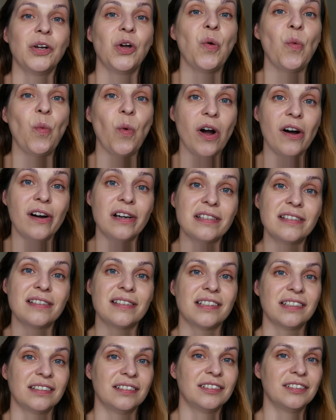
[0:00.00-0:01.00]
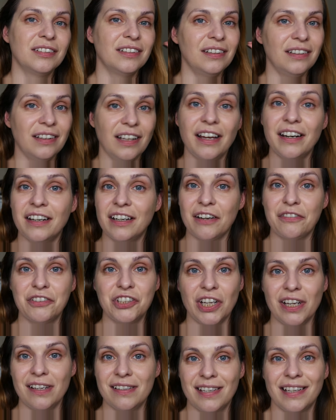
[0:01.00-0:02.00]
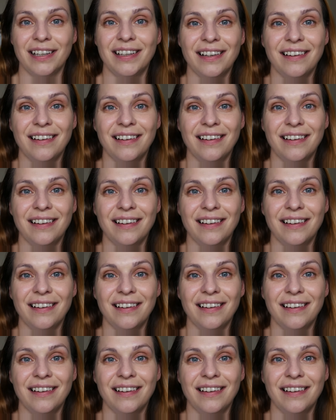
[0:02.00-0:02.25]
was not enough shades.